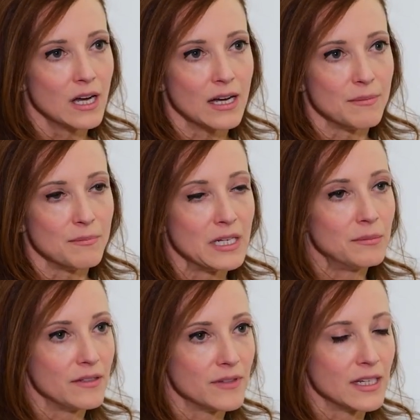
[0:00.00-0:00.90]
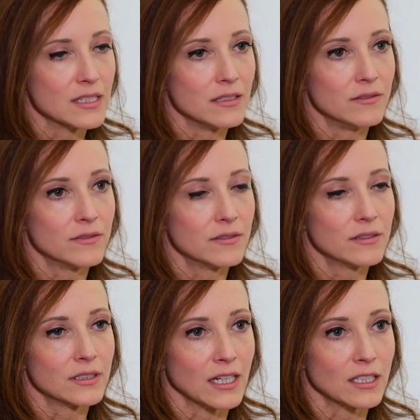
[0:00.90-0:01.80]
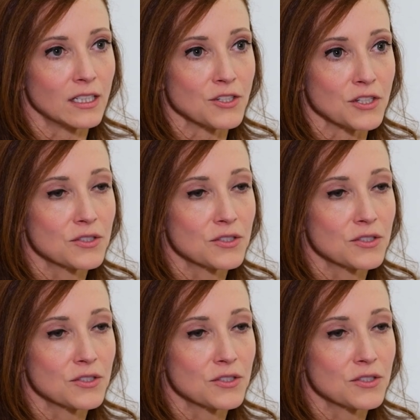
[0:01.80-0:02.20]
minimally invasive gynecologic